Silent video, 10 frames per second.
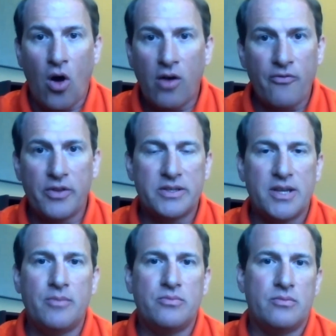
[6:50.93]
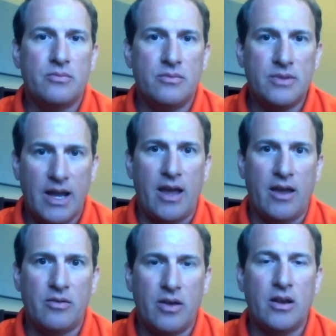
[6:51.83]
all for the same
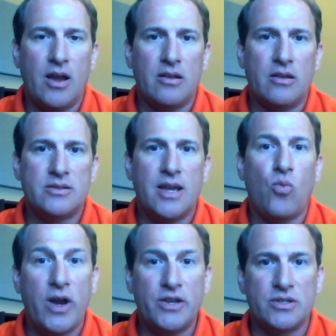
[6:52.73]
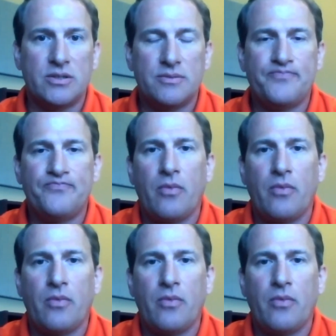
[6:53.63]
day and in the same wages.